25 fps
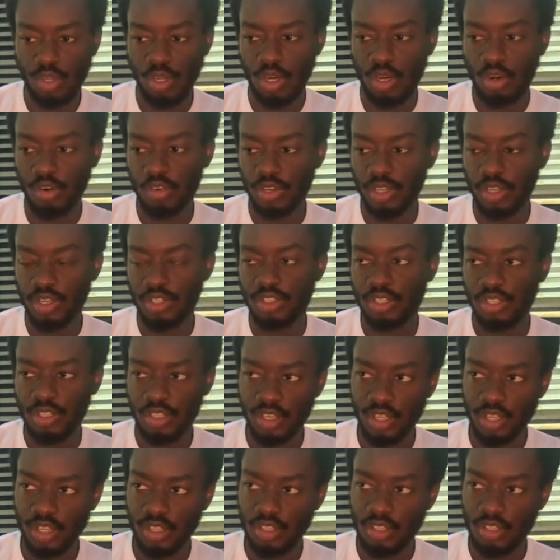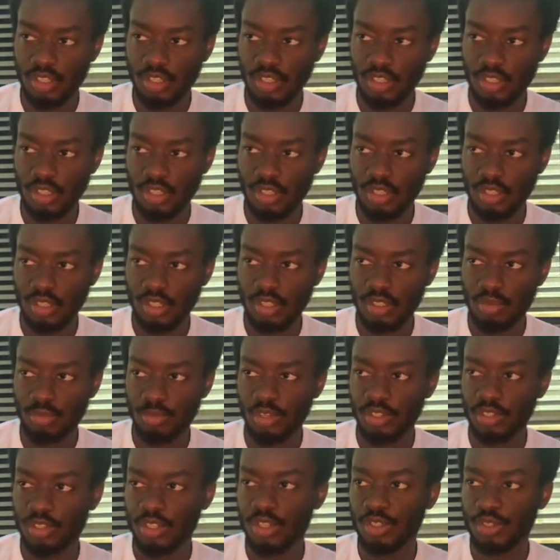would I say,
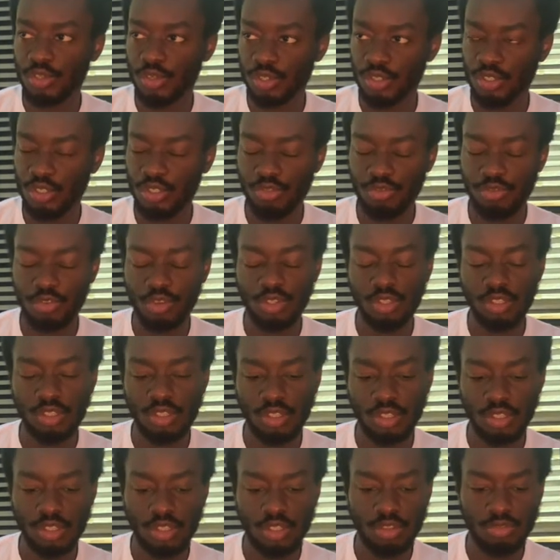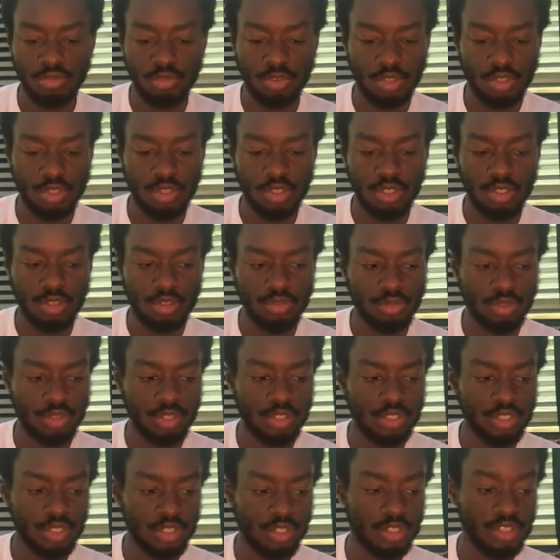medication day for the
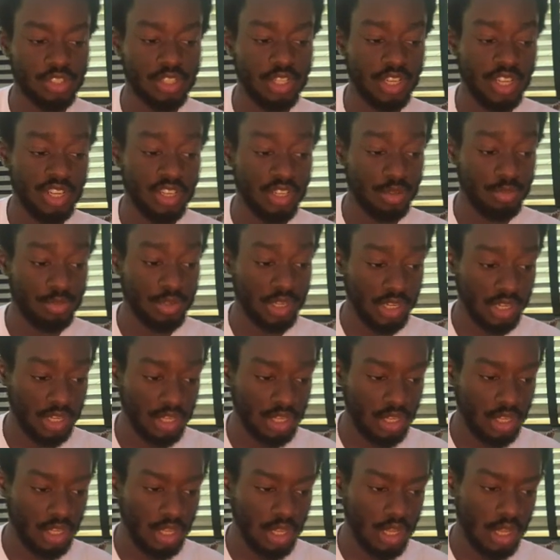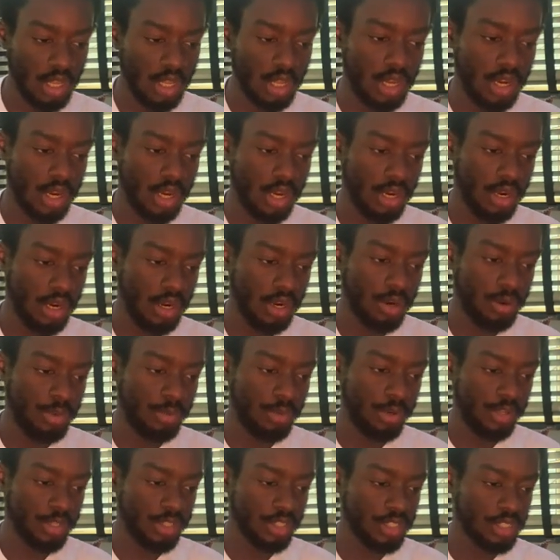sickle cell anemia.
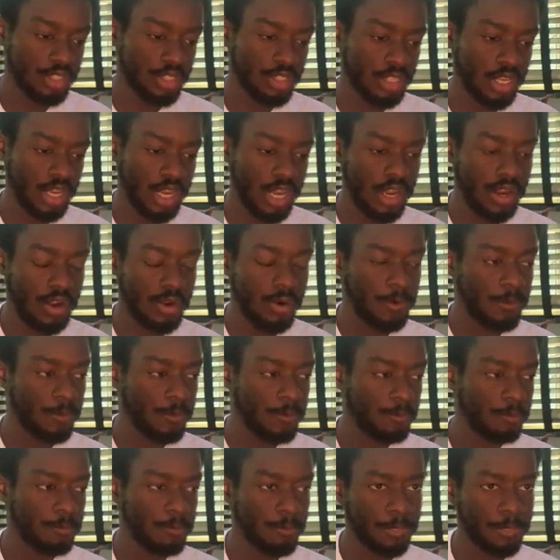But how